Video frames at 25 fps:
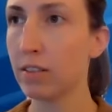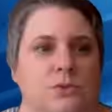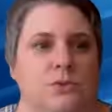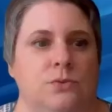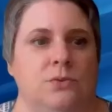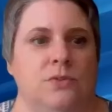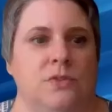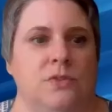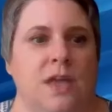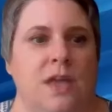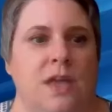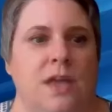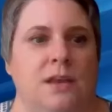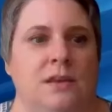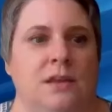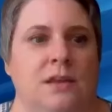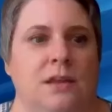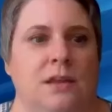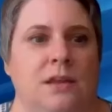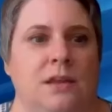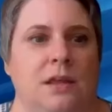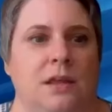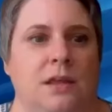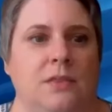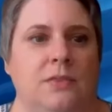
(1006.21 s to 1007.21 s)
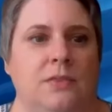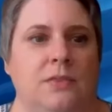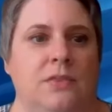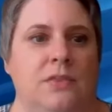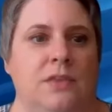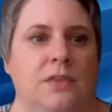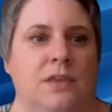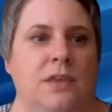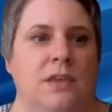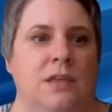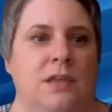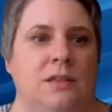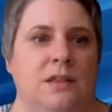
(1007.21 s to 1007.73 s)
so then
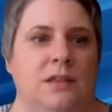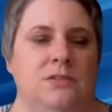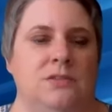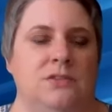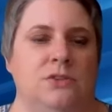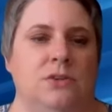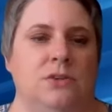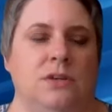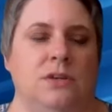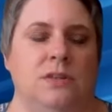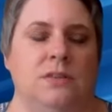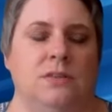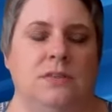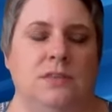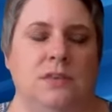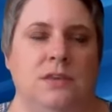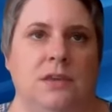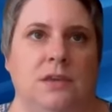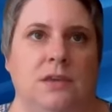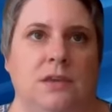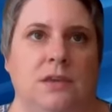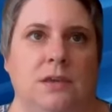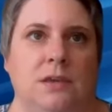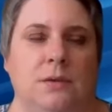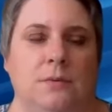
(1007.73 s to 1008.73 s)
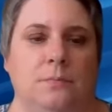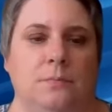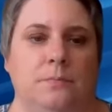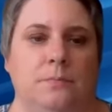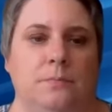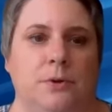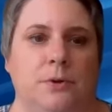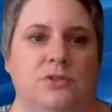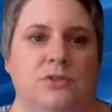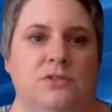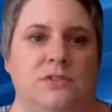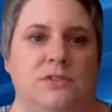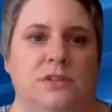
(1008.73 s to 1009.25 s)
let's look at the
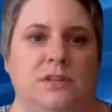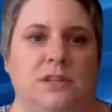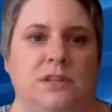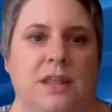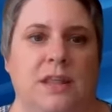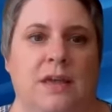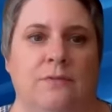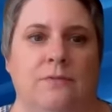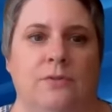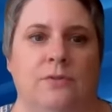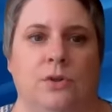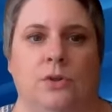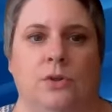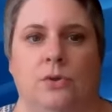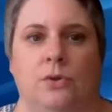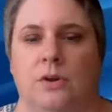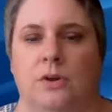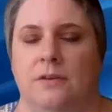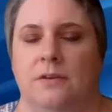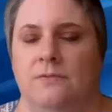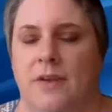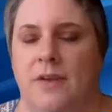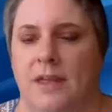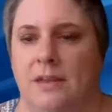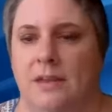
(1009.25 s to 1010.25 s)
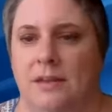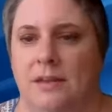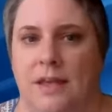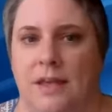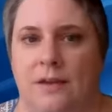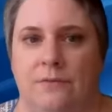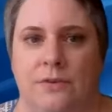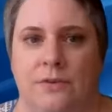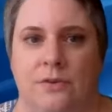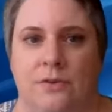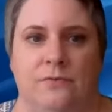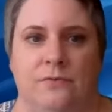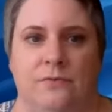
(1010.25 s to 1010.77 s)
person level or event
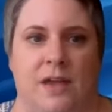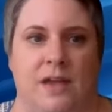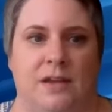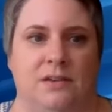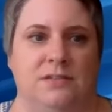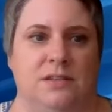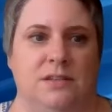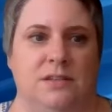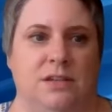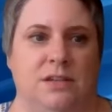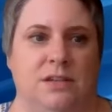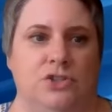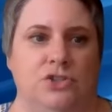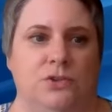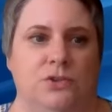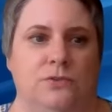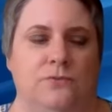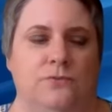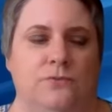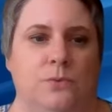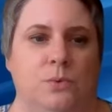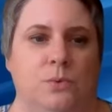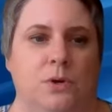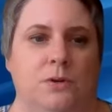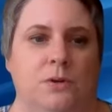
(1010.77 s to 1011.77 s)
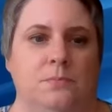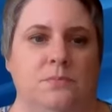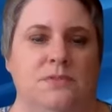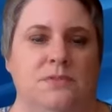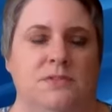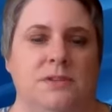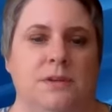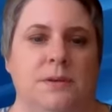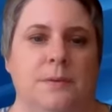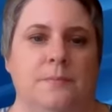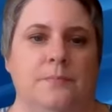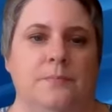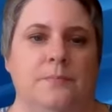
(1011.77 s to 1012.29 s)
level vaccination
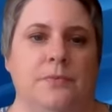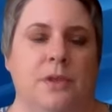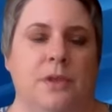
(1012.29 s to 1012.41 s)
forms.